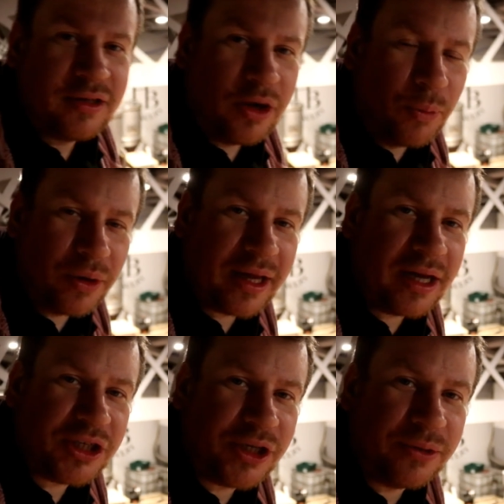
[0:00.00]
And we'll
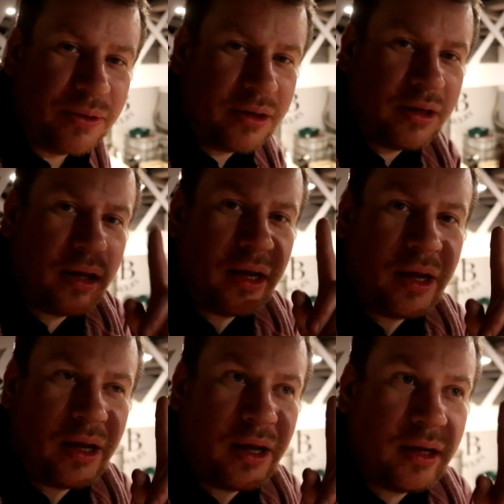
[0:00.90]
catch you
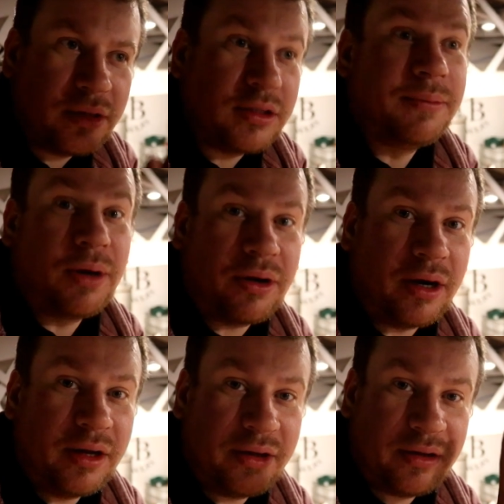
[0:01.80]

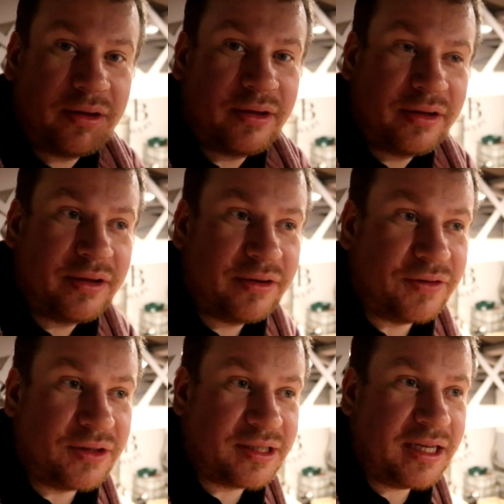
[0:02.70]
tomorrow
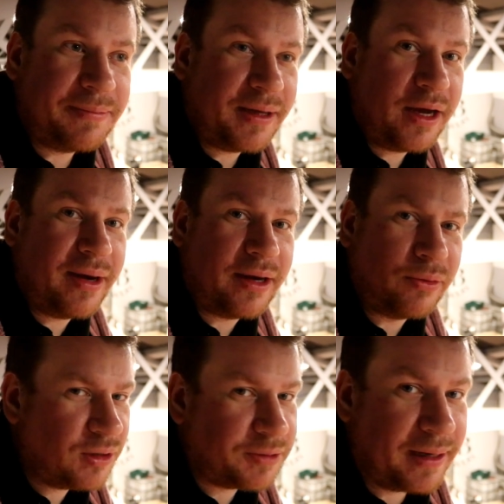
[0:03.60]
for the
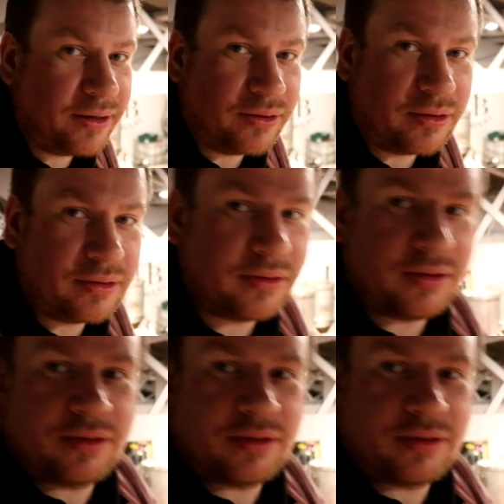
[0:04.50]
CBON. Wish me luck.